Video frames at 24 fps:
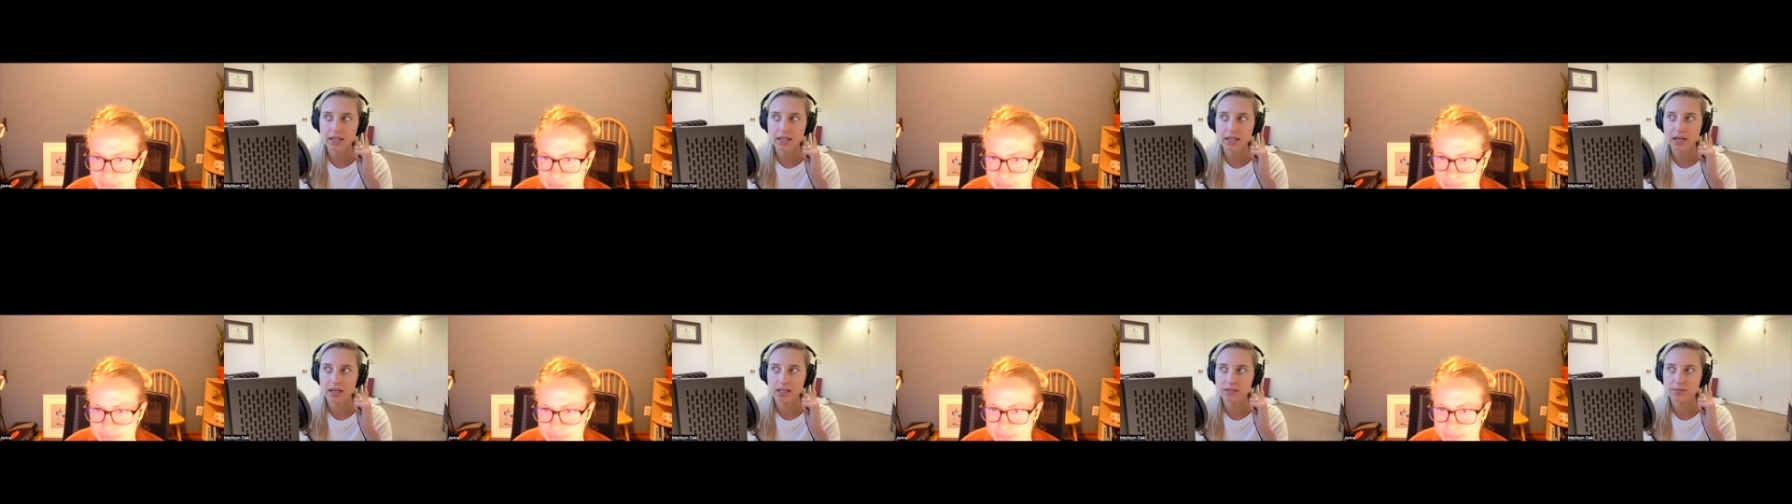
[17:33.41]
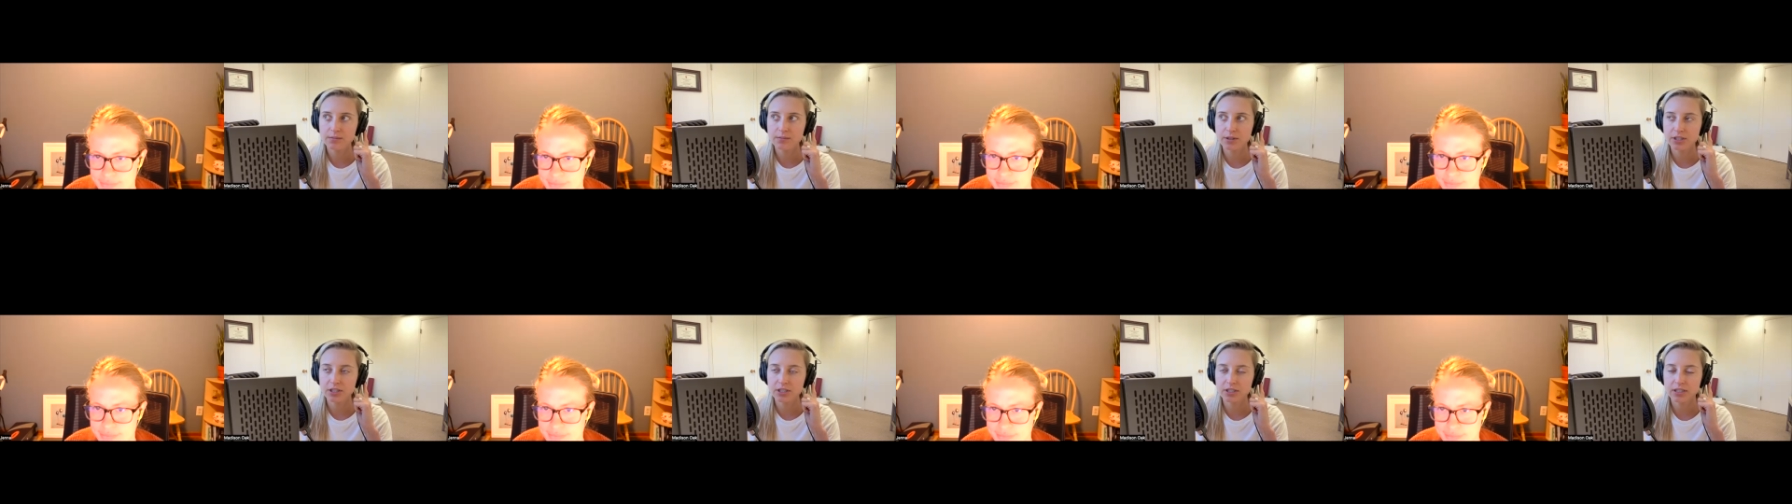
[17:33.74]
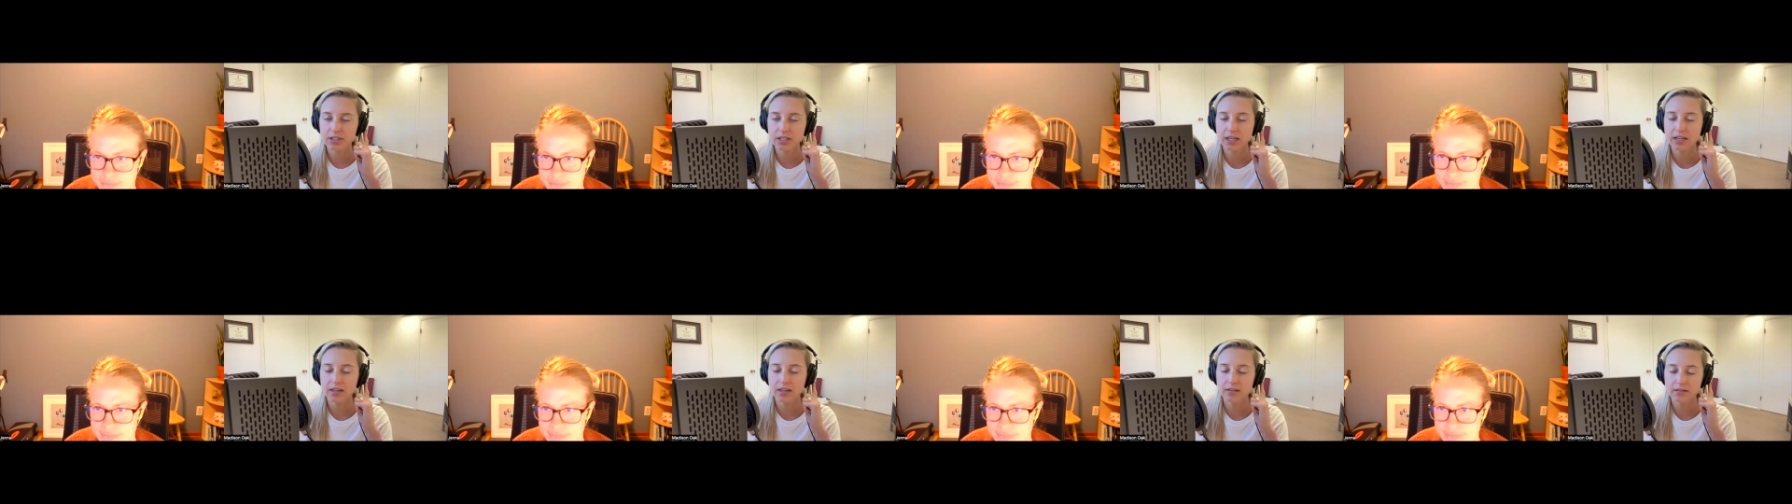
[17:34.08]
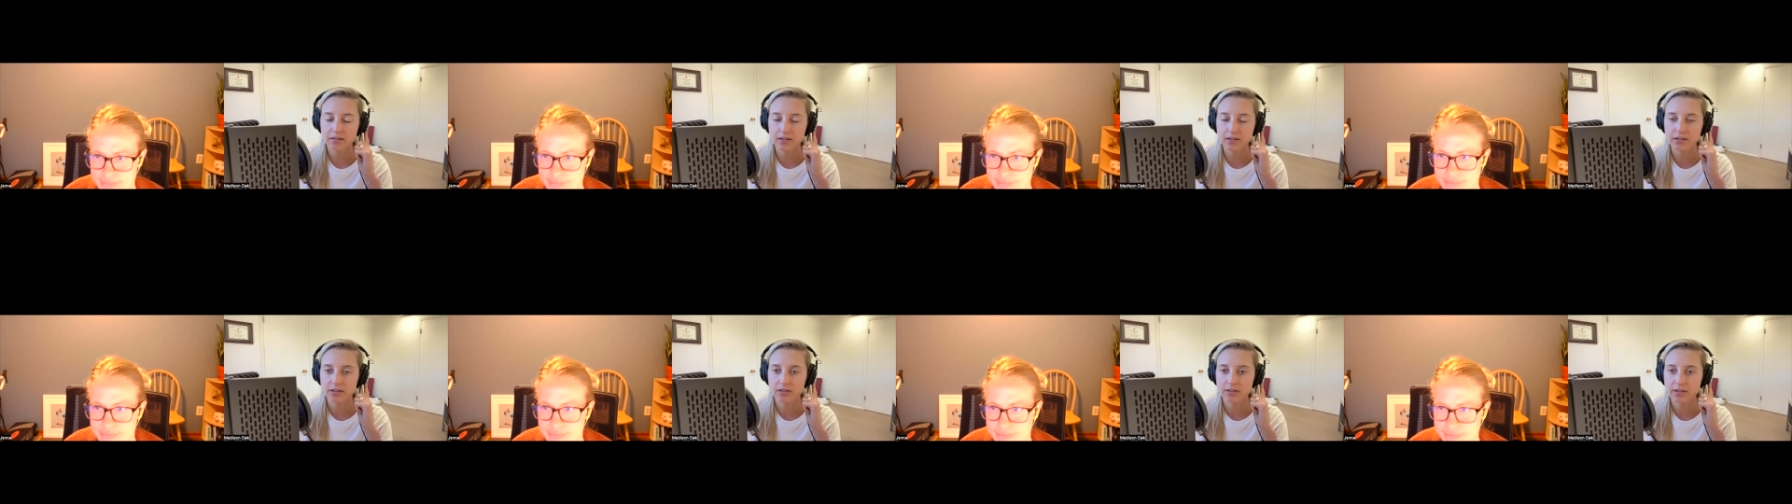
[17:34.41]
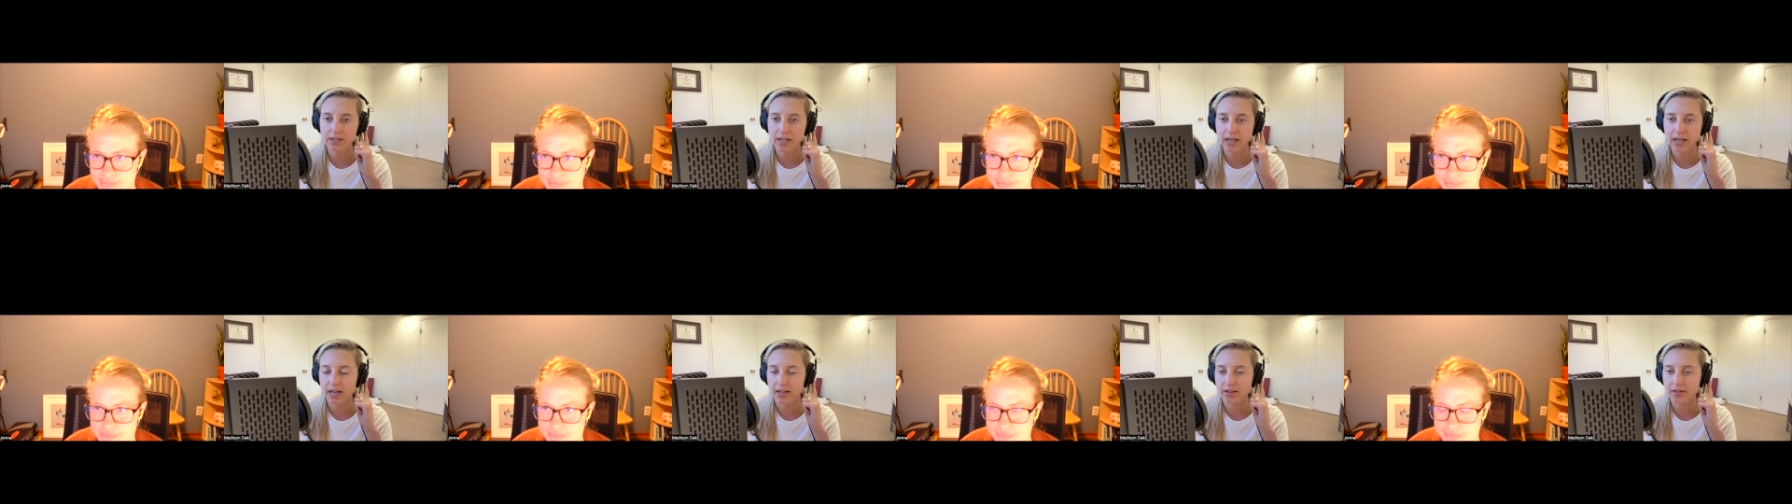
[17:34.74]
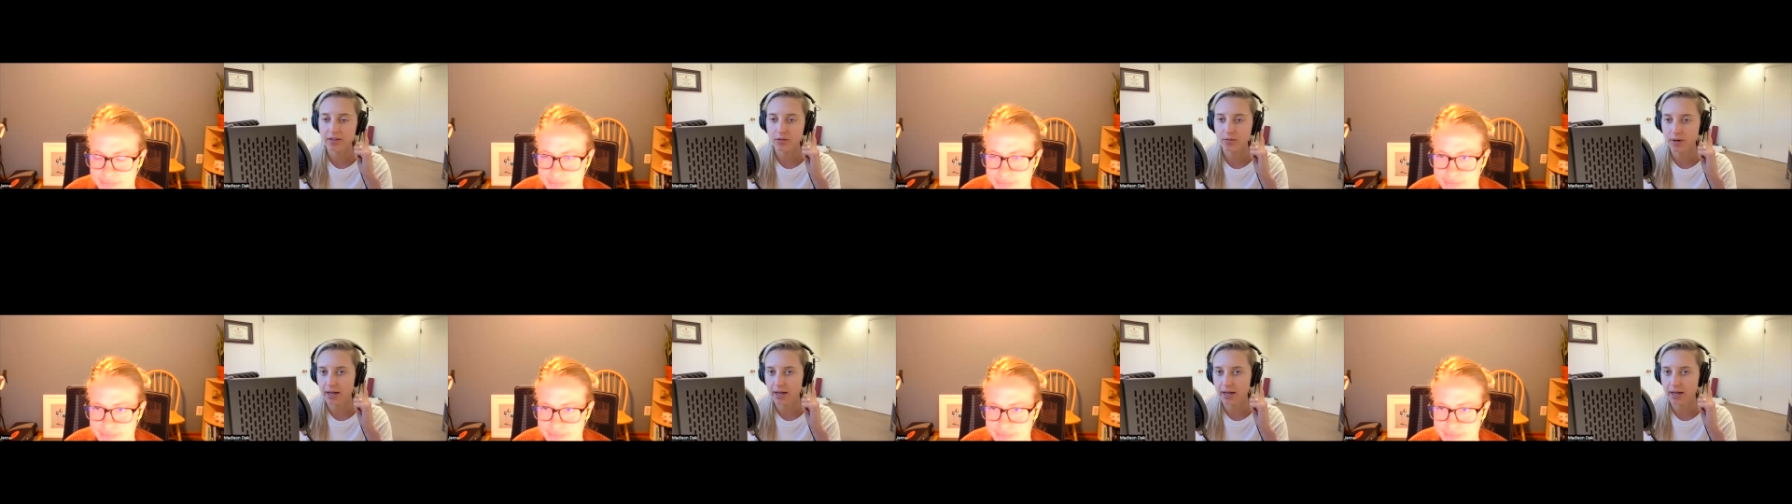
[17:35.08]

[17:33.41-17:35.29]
as much as I literally hate the